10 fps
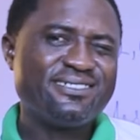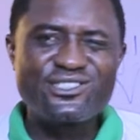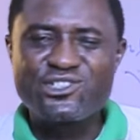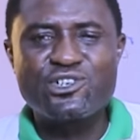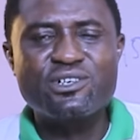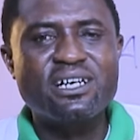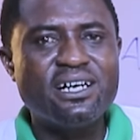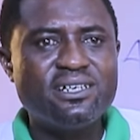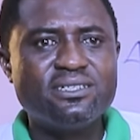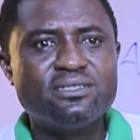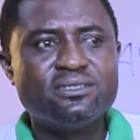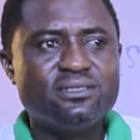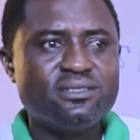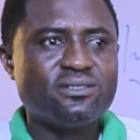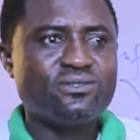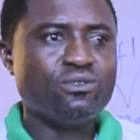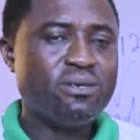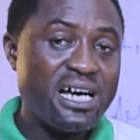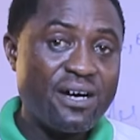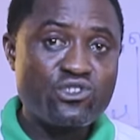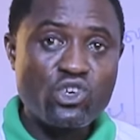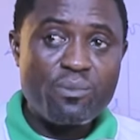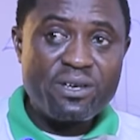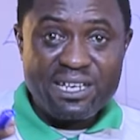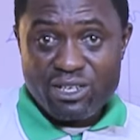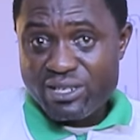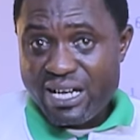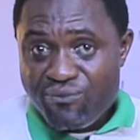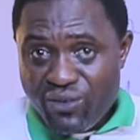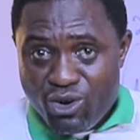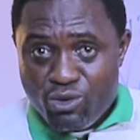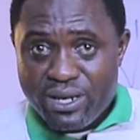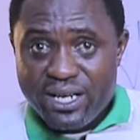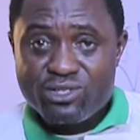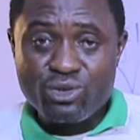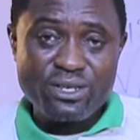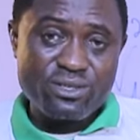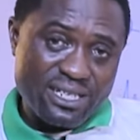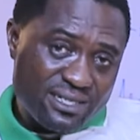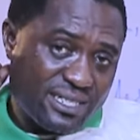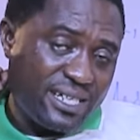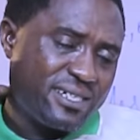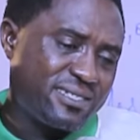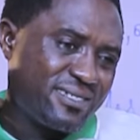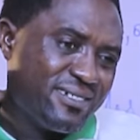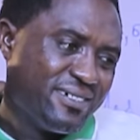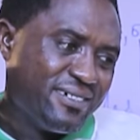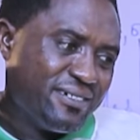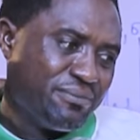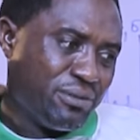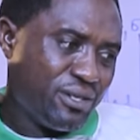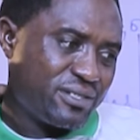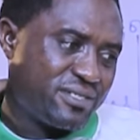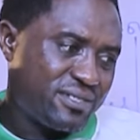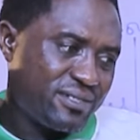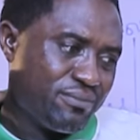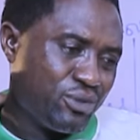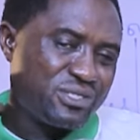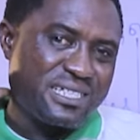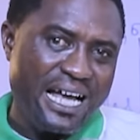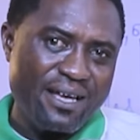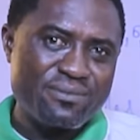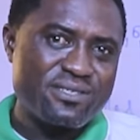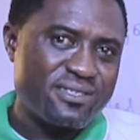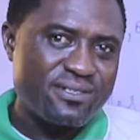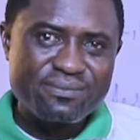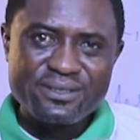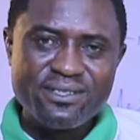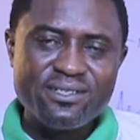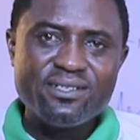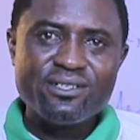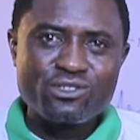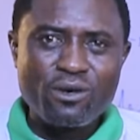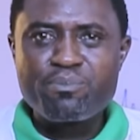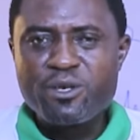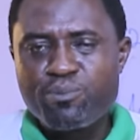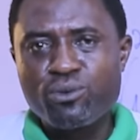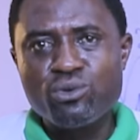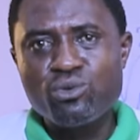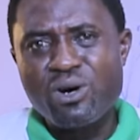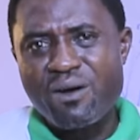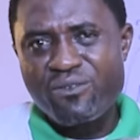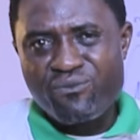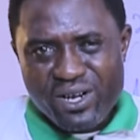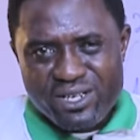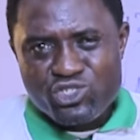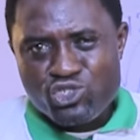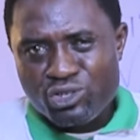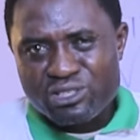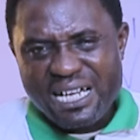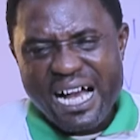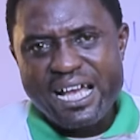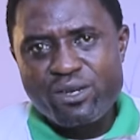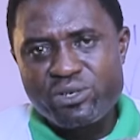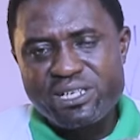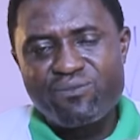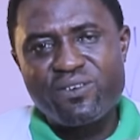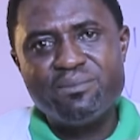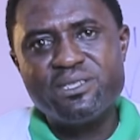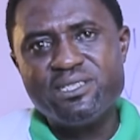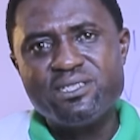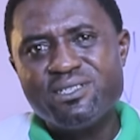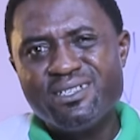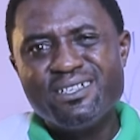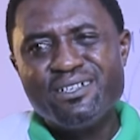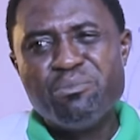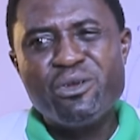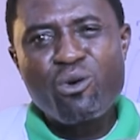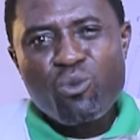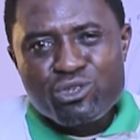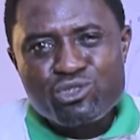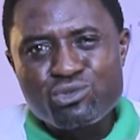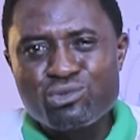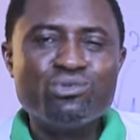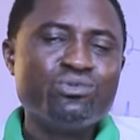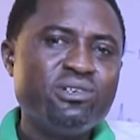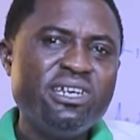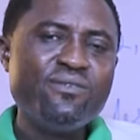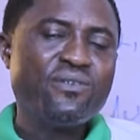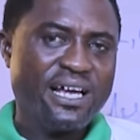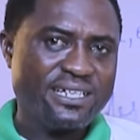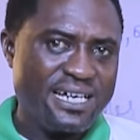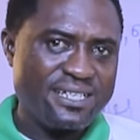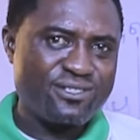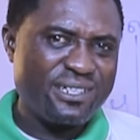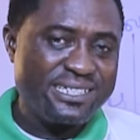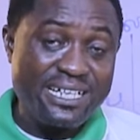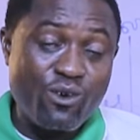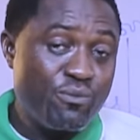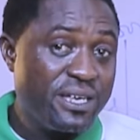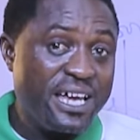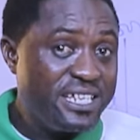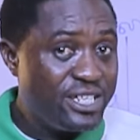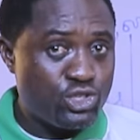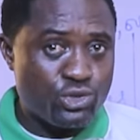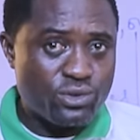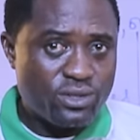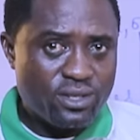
It is stronger. You may have job in another environment or another state, but most times, some people who have a very strong tie with their family may not want to live like that, so that there won't be any issue